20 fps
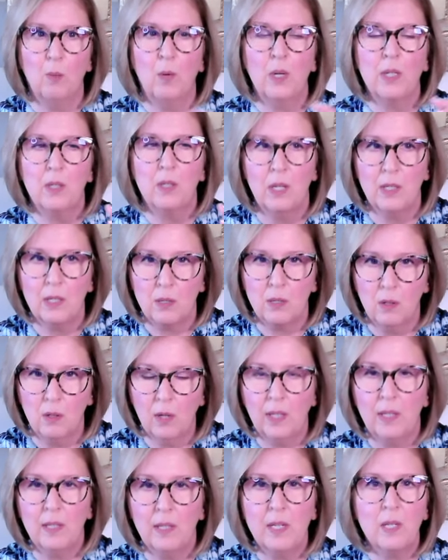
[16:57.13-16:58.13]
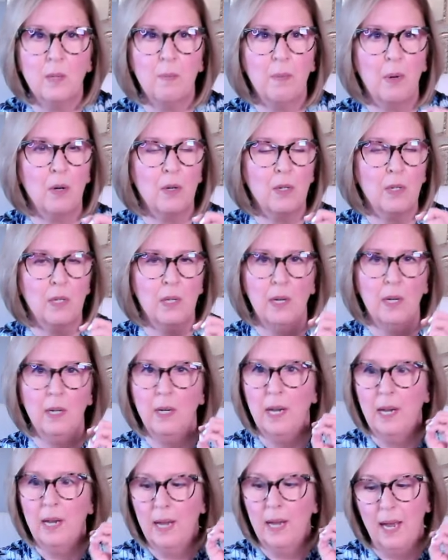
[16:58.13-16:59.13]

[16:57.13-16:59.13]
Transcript: What, let's look at this person,